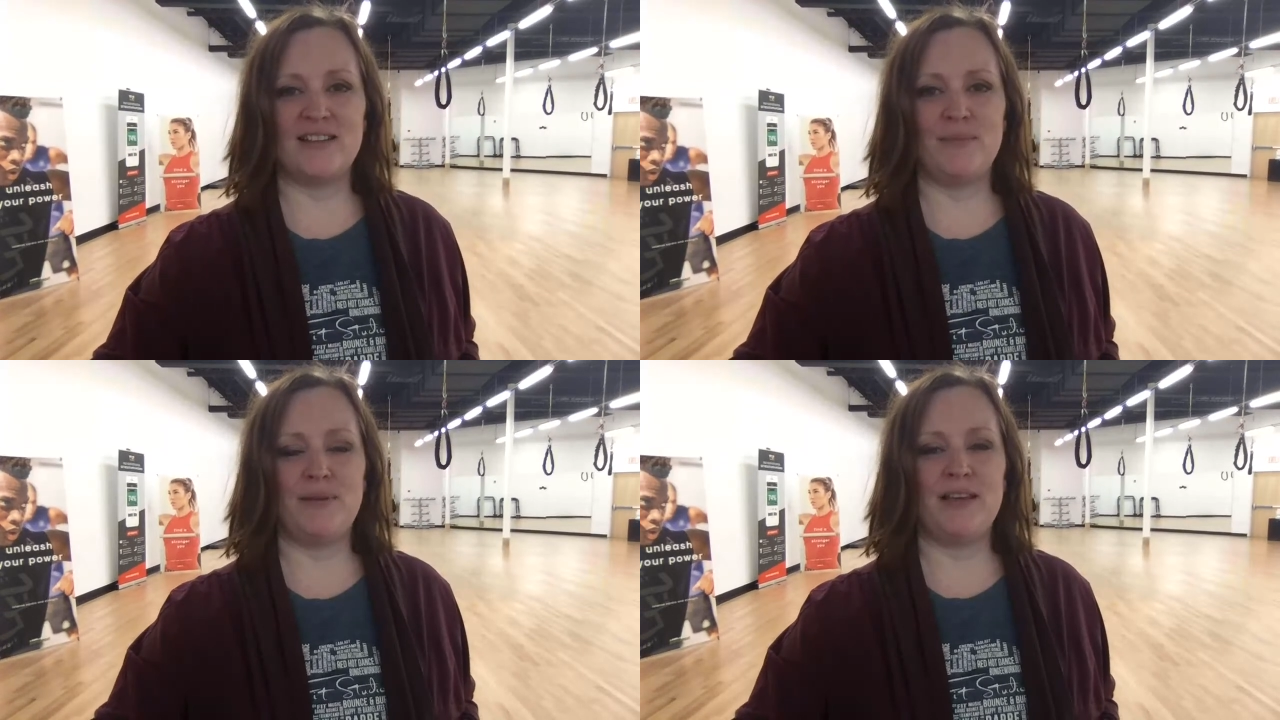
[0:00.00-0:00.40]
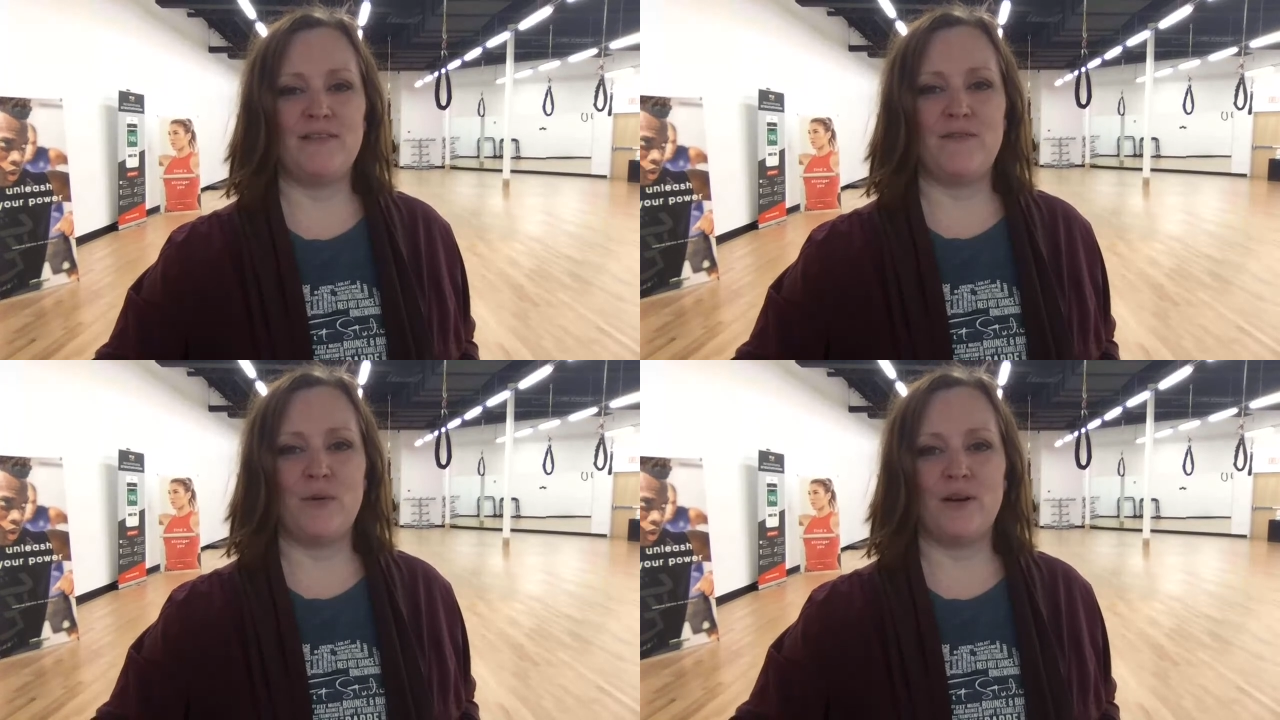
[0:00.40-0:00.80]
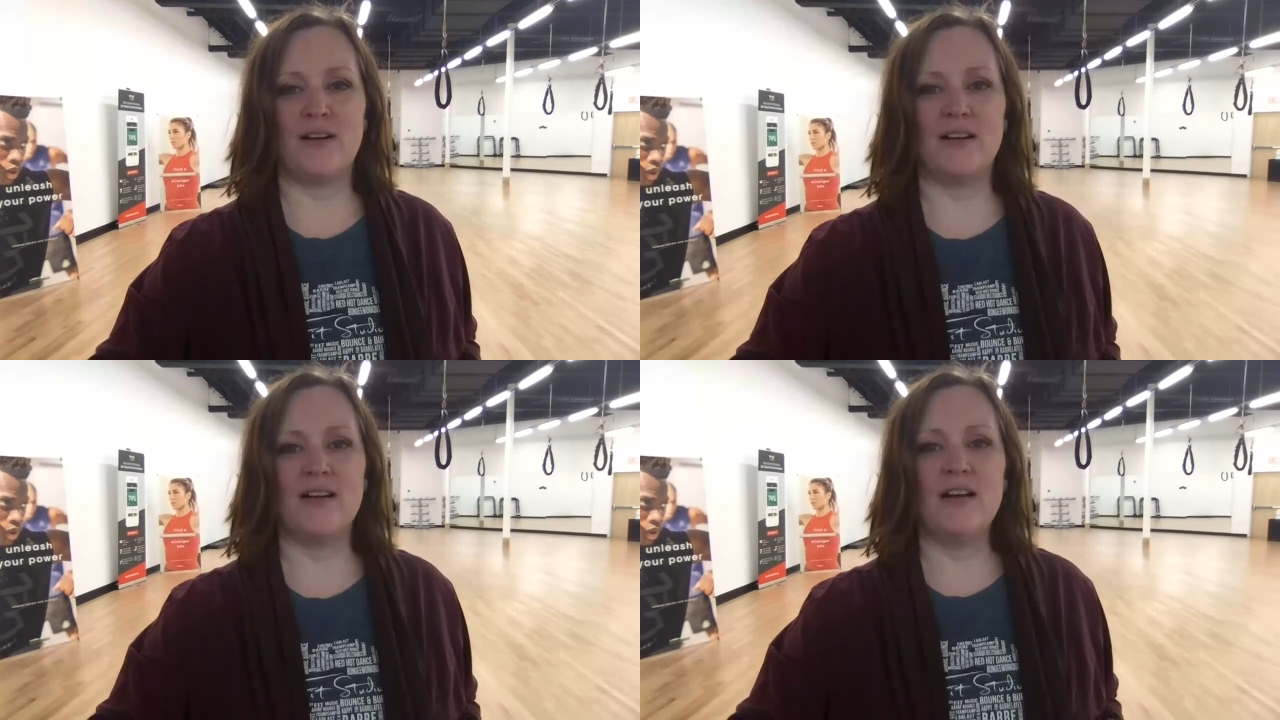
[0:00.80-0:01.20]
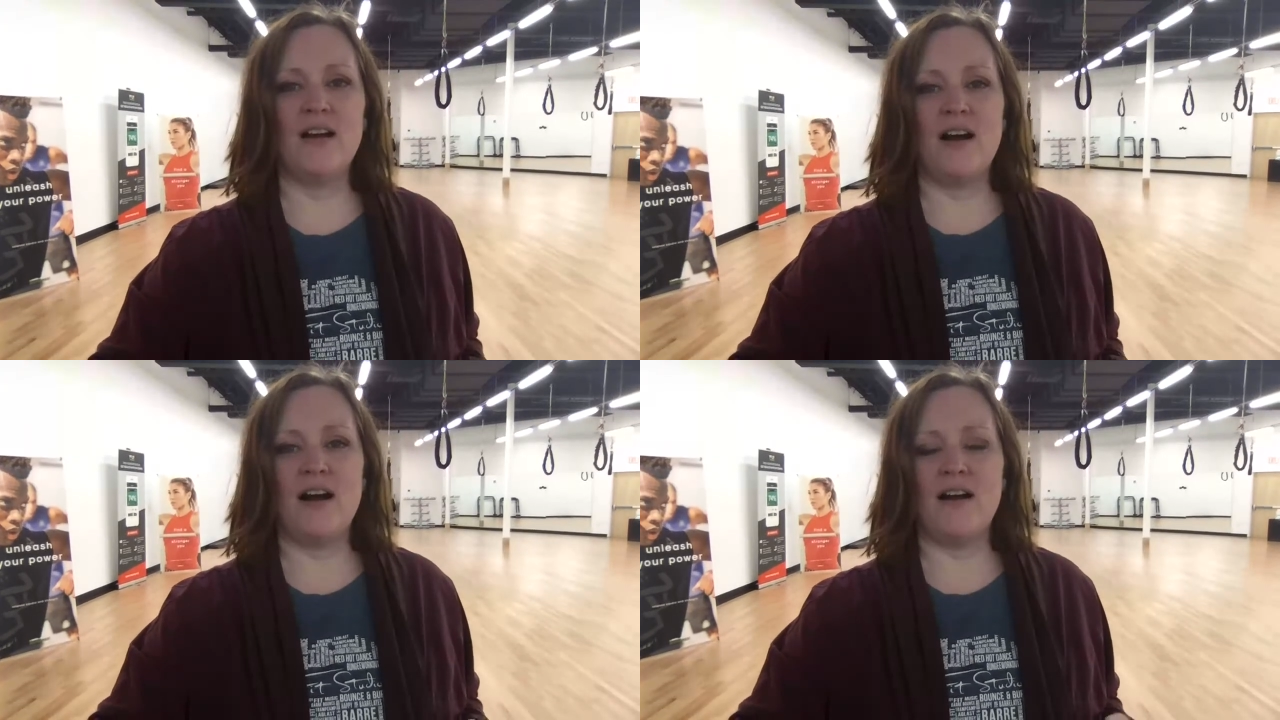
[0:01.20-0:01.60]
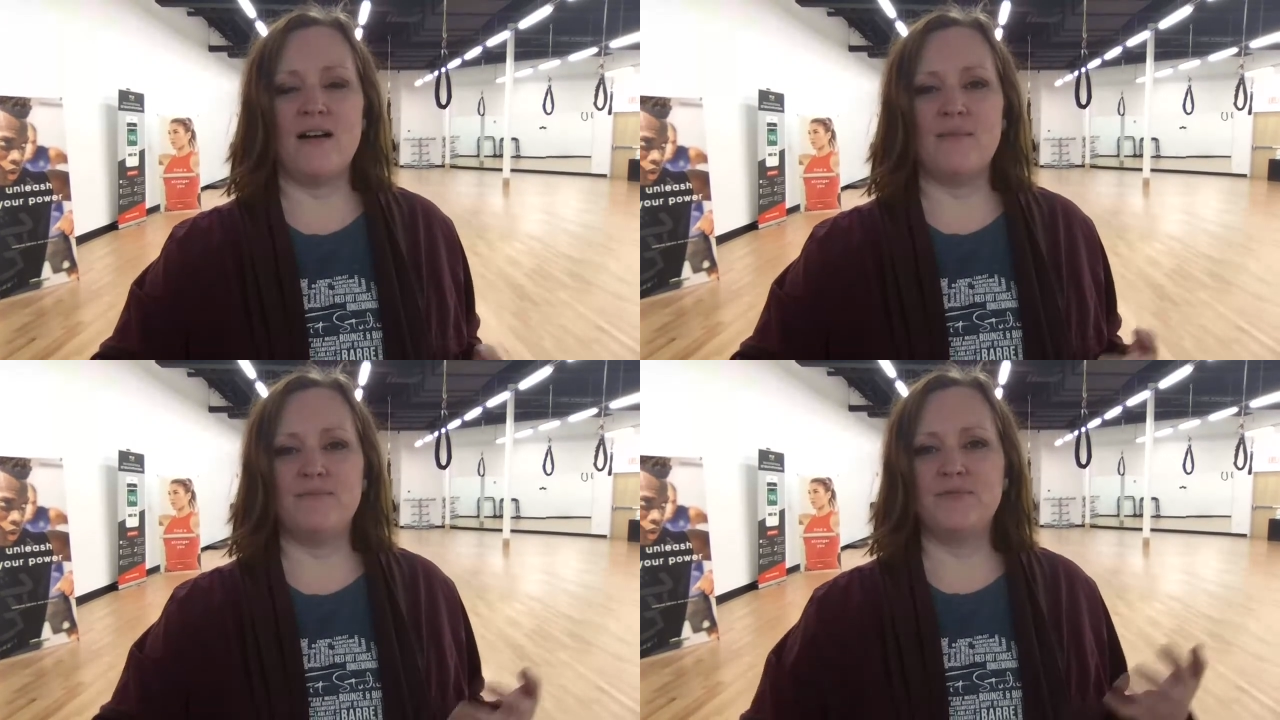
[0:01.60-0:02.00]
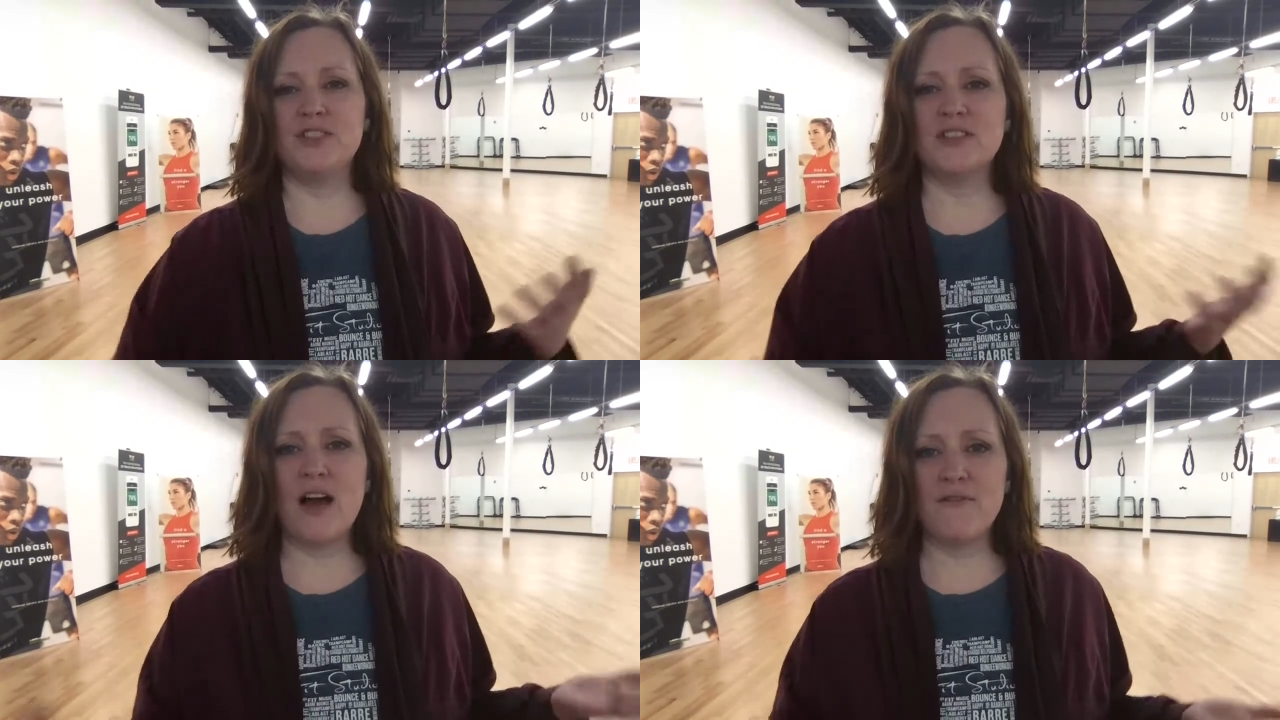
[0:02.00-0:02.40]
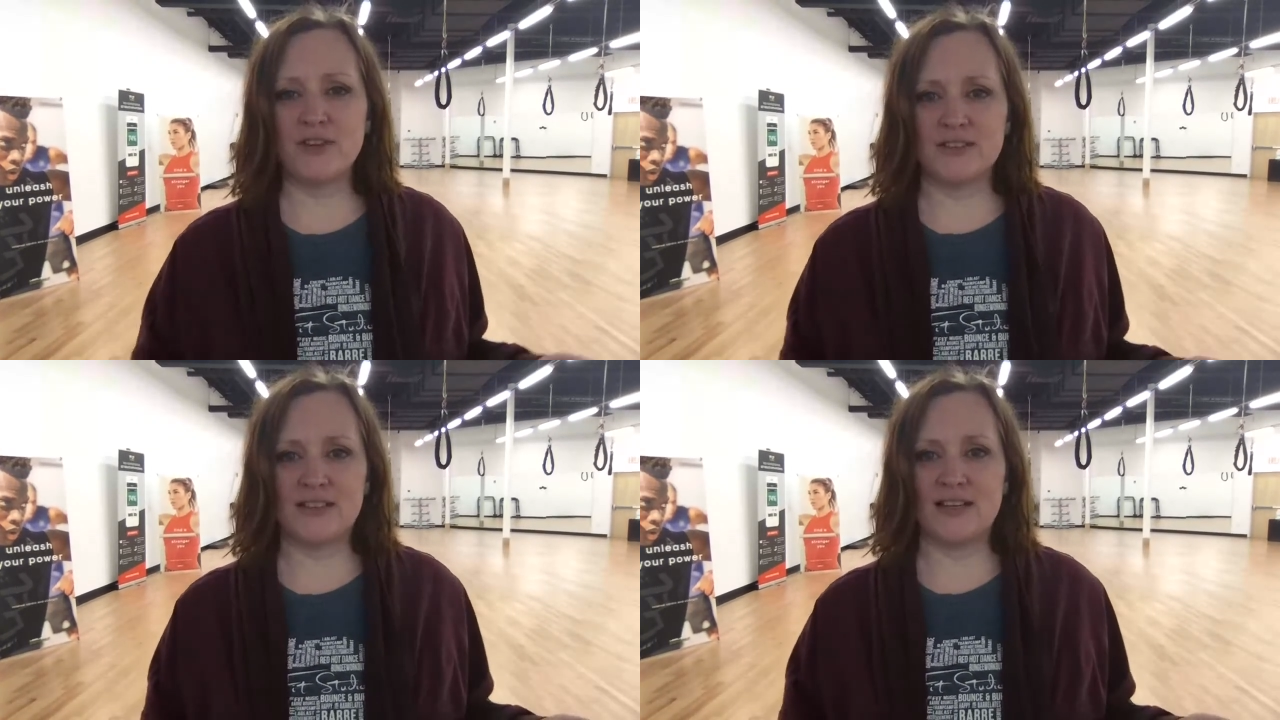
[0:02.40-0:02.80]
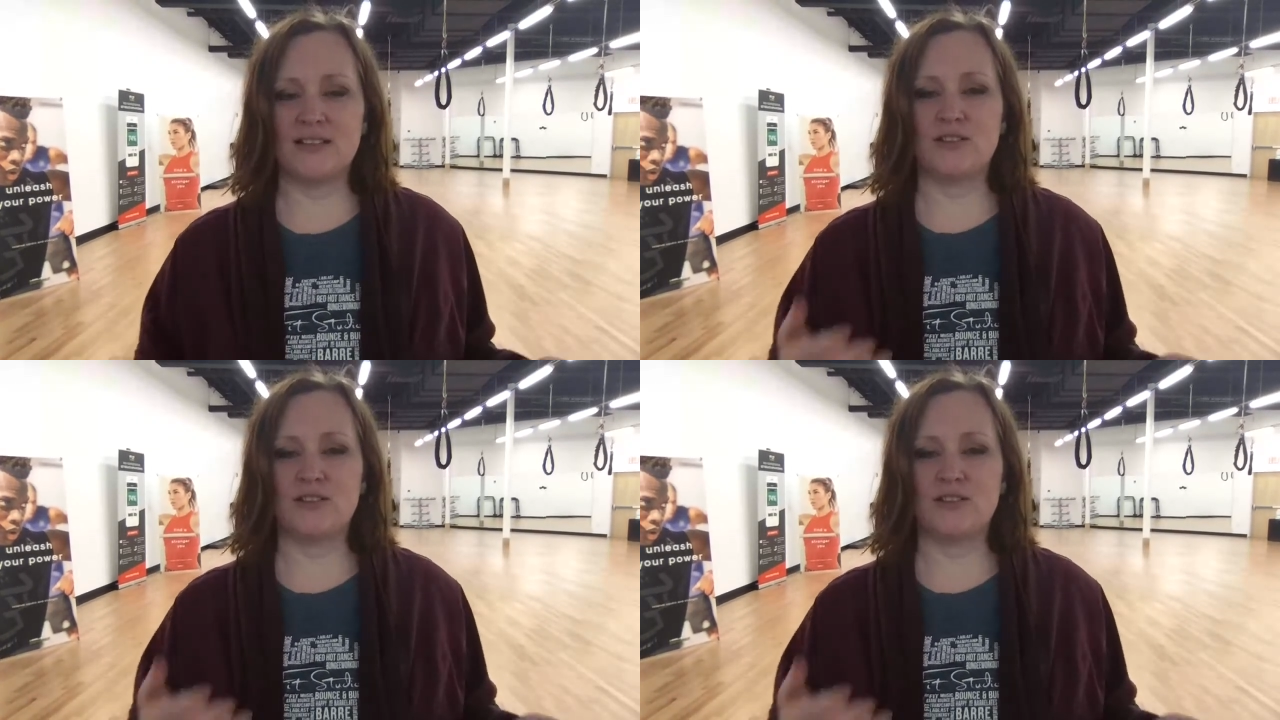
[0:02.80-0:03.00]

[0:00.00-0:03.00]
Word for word: to be for um, just conferencing.